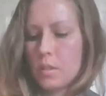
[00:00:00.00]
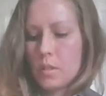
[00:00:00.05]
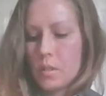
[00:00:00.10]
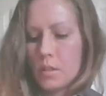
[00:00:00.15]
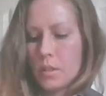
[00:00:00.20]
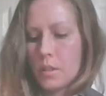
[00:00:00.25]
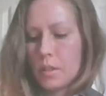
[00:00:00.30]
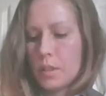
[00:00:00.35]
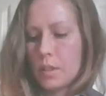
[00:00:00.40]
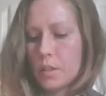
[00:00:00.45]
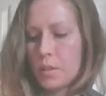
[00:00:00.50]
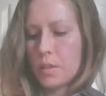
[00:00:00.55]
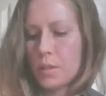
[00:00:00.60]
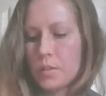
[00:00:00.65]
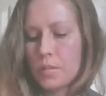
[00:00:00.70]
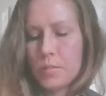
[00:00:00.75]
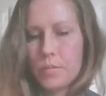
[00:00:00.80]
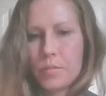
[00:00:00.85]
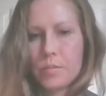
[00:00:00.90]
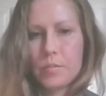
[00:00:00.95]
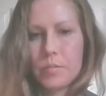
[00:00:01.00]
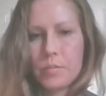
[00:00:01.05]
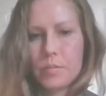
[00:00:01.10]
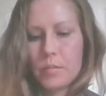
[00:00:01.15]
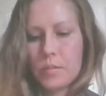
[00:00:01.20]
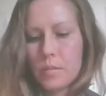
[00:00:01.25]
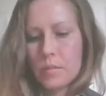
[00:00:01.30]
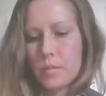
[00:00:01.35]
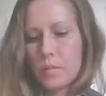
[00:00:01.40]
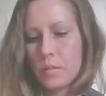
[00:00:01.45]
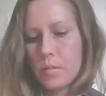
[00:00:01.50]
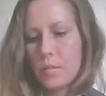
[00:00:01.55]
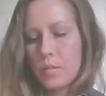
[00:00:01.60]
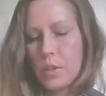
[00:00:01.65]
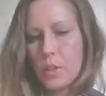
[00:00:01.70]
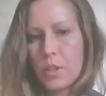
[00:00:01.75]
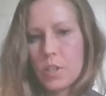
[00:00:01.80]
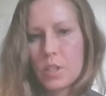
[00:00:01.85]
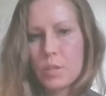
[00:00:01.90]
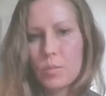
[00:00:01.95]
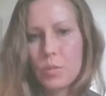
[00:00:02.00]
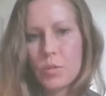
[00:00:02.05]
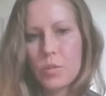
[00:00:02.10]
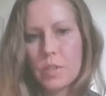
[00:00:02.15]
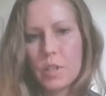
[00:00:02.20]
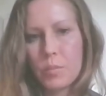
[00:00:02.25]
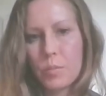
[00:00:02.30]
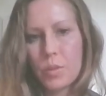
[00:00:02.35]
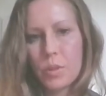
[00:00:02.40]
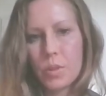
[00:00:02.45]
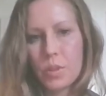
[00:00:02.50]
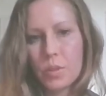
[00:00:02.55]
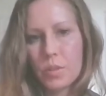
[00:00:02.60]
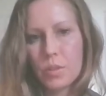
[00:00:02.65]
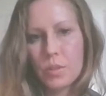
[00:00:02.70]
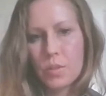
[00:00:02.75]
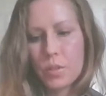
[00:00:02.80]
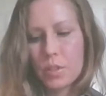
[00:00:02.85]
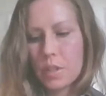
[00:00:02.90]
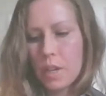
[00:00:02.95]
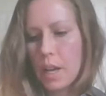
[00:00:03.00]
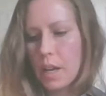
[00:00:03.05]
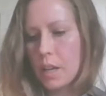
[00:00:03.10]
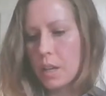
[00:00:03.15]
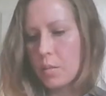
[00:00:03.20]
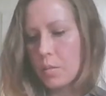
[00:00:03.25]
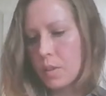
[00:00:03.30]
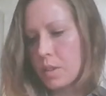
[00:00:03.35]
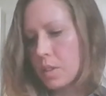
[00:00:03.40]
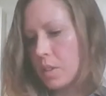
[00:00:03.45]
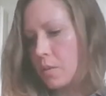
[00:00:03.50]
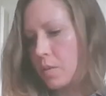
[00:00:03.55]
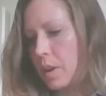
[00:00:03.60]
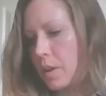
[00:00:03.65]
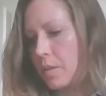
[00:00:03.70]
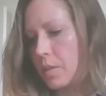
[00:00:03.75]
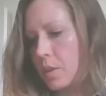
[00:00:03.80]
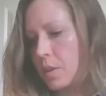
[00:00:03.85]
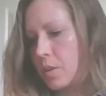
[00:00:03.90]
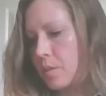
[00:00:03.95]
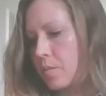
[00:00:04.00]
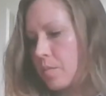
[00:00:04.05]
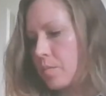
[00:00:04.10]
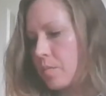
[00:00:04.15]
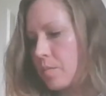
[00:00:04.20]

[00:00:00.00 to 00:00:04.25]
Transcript: So very smooth zipper, no snagging whatsoever.